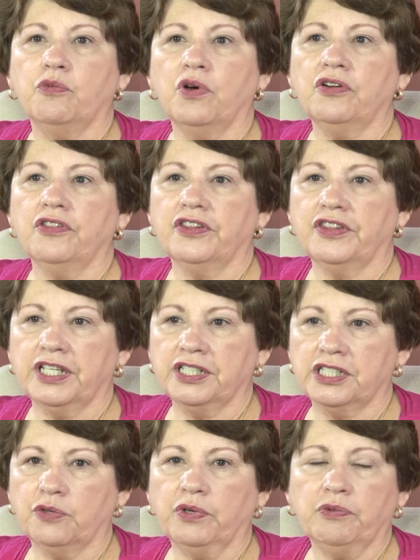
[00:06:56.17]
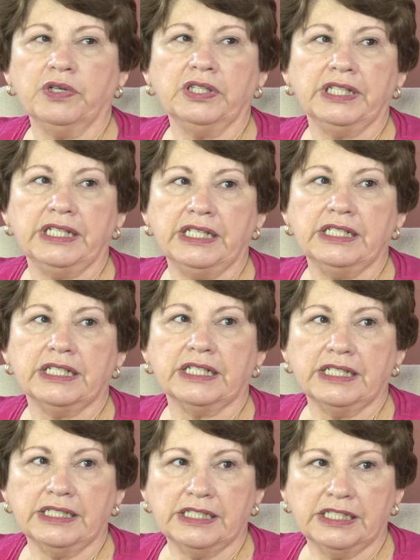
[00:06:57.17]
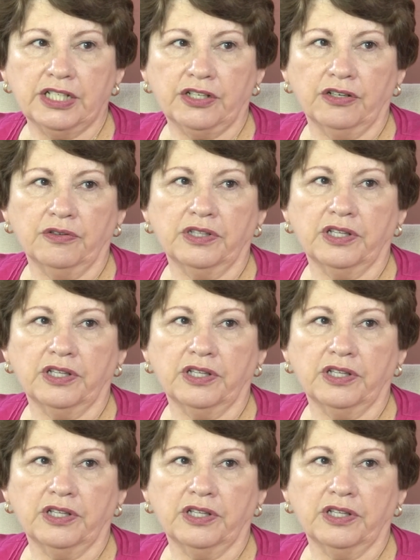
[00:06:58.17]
what are the things that we really need to consider